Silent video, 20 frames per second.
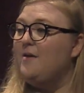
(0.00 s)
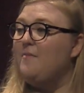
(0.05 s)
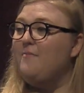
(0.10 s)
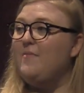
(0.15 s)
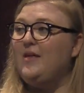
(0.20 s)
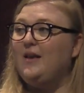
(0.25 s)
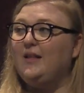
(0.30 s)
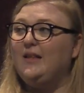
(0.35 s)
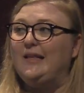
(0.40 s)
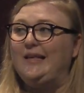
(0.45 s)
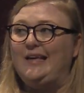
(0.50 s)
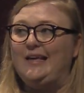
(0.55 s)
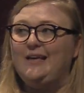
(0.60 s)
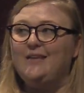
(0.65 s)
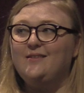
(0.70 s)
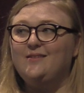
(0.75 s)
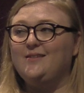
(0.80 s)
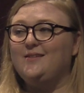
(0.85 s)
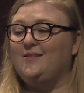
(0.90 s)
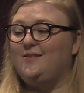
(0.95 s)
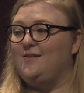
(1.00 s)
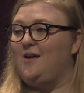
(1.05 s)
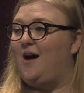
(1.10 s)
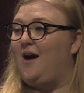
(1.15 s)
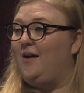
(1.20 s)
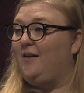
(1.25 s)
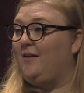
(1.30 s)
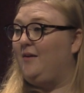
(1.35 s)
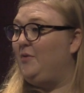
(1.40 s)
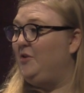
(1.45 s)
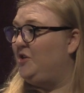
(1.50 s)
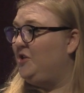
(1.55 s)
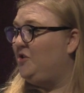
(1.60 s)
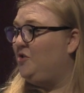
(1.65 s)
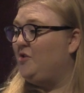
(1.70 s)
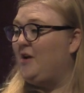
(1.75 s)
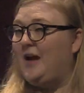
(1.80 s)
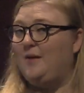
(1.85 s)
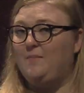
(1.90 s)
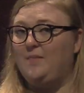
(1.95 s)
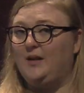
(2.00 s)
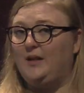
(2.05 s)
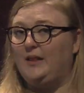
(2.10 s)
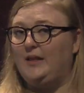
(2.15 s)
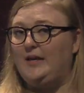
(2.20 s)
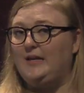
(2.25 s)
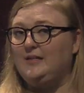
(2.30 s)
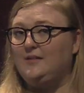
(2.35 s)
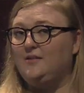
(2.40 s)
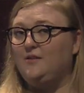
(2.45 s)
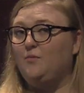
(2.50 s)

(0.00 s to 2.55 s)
Middle East is not. We just tried Middle East.